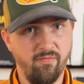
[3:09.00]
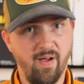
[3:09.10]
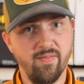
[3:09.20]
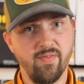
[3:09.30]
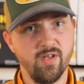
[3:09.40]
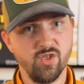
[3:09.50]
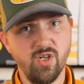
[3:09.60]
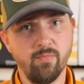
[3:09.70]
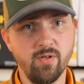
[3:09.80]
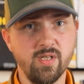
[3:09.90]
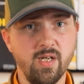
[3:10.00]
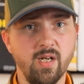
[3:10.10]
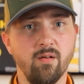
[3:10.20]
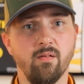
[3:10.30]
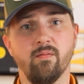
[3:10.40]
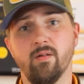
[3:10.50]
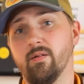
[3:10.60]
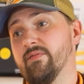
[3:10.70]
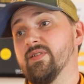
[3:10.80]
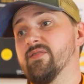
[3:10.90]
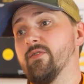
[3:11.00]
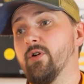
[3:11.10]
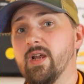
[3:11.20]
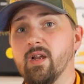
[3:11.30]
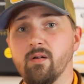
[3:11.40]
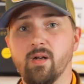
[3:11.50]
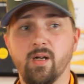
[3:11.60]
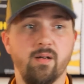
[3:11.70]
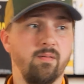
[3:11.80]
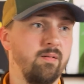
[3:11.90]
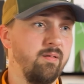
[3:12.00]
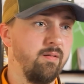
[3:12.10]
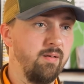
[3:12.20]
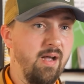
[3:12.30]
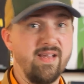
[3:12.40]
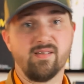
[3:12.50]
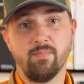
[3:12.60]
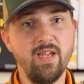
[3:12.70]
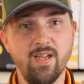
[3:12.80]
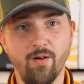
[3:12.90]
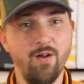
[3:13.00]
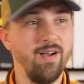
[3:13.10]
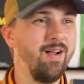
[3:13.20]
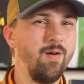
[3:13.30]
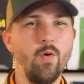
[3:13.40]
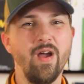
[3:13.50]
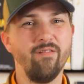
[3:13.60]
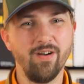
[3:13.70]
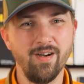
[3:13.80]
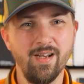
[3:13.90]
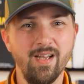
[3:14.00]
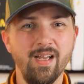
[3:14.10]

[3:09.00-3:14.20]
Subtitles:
find the sheet music, or if it's free, or ask me or whoever.